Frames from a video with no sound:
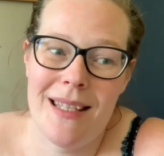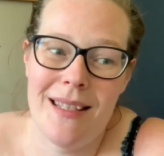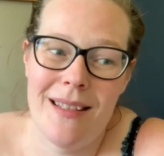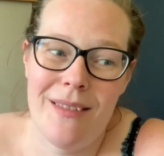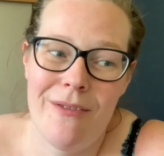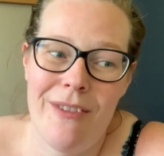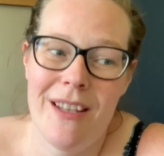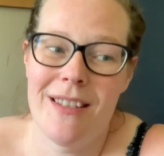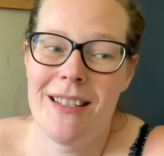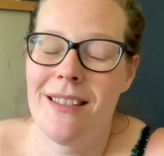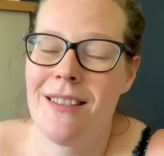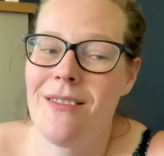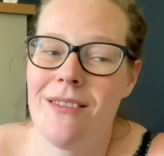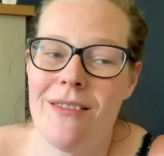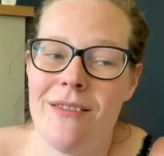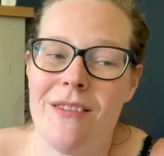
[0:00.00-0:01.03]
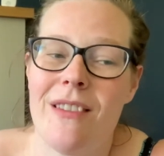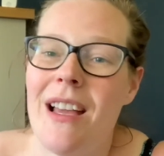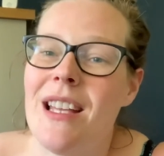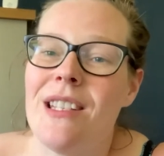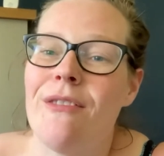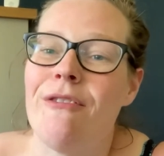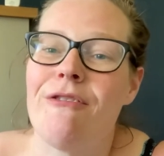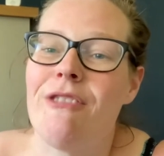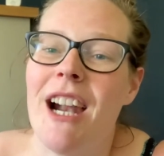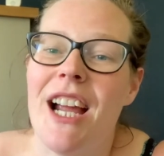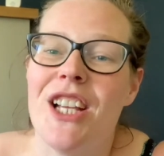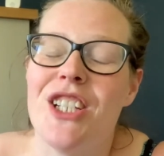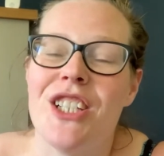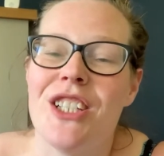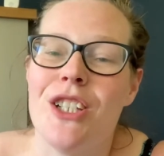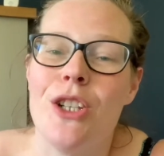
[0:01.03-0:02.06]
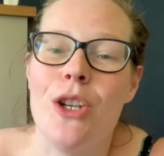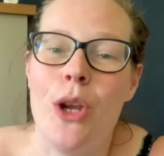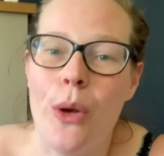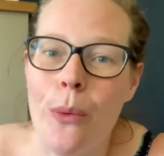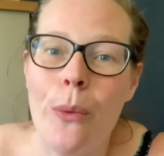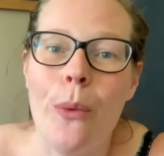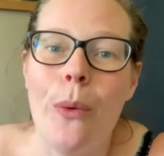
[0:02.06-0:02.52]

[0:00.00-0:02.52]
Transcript: feels nice and fresh and new.